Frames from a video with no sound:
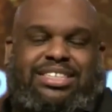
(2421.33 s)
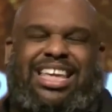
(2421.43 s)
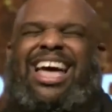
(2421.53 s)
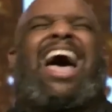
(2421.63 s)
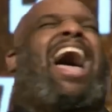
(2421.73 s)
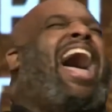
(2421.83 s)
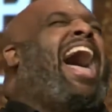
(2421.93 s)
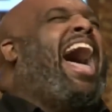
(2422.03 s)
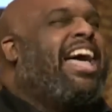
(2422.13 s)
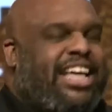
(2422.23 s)
says,
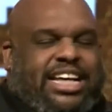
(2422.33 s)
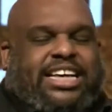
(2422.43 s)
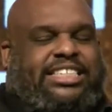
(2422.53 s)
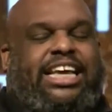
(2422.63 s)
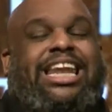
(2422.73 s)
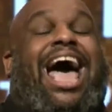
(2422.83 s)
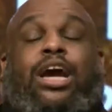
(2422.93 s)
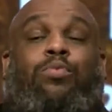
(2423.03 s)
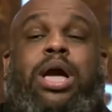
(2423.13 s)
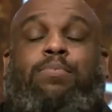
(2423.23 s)

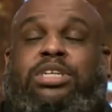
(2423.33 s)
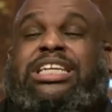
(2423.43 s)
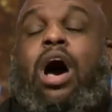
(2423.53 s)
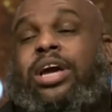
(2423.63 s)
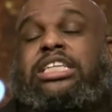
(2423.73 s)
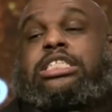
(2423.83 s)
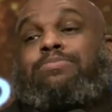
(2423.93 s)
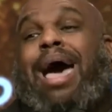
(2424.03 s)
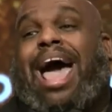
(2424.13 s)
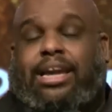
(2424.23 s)
Sennacherib was talking
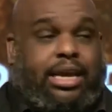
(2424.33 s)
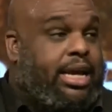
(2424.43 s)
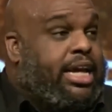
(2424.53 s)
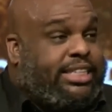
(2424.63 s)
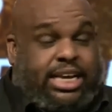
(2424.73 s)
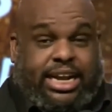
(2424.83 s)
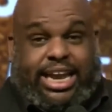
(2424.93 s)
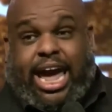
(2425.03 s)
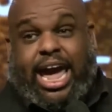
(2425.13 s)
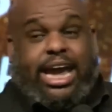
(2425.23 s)
smack to the
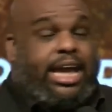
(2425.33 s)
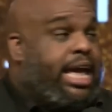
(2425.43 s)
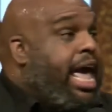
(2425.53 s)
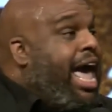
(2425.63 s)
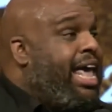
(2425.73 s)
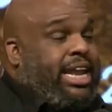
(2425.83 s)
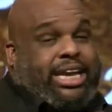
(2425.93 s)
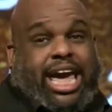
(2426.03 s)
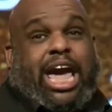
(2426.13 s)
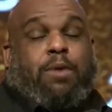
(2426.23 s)
king, and the
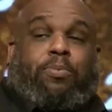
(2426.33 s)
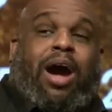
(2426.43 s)
king